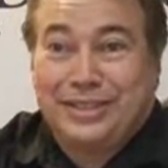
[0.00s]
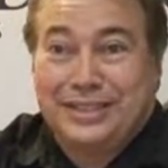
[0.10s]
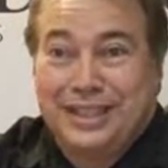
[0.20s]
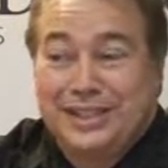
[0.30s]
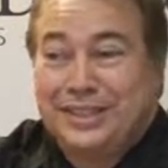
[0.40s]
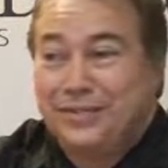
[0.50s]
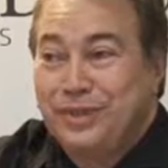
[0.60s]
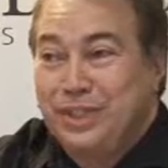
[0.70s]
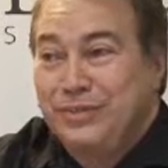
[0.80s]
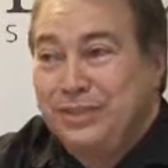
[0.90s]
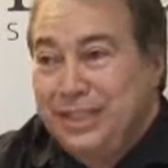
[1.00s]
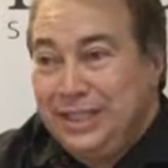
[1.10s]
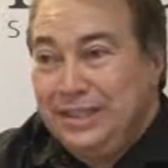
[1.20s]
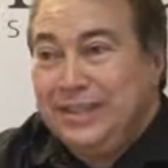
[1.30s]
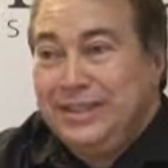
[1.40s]
And
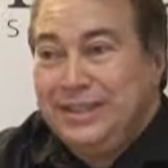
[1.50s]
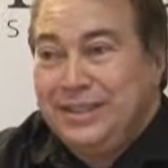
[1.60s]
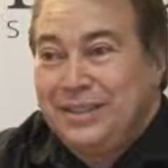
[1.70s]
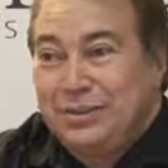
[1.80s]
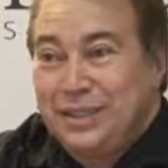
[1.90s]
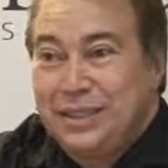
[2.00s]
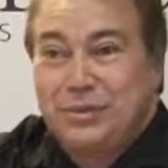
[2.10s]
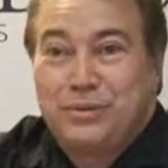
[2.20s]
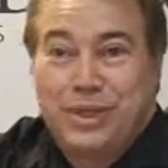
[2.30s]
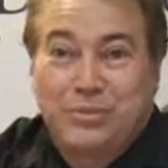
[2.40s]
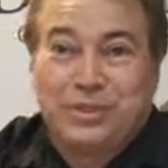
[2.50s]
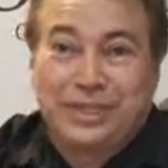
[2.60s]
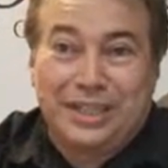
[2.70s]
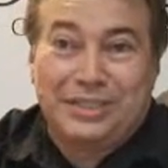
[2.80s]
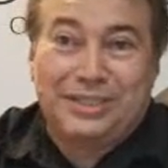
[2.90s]
SANsymphony-V really
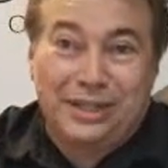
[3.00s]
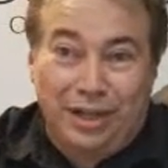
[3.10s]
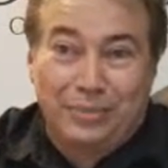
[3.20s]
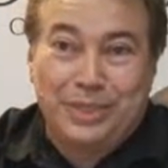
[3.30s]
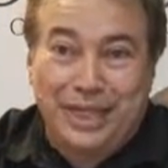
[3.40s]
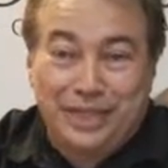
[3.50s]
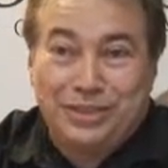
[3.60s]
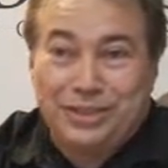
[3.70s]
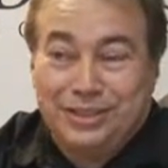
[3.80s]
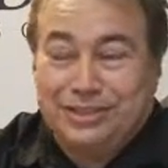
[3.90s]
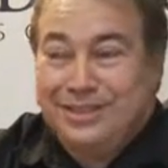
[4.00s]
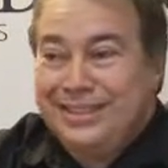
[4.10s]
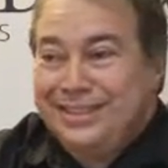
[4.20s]
represents the culmination